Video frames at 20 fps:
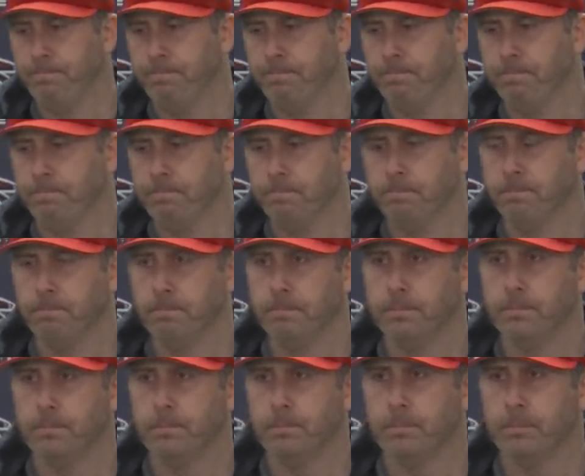
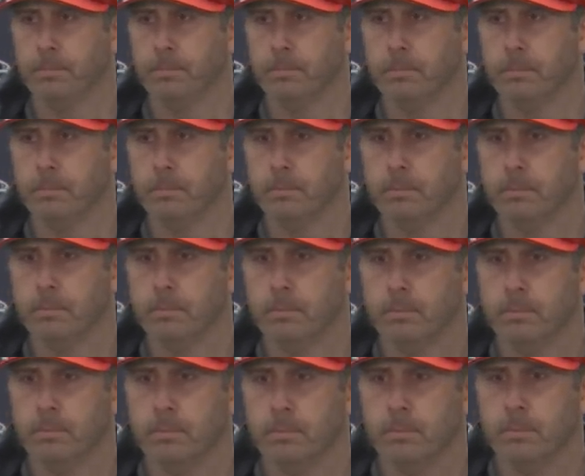
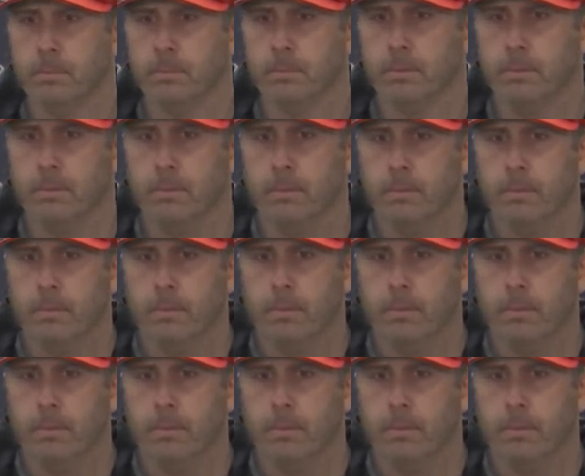Nobody speaks.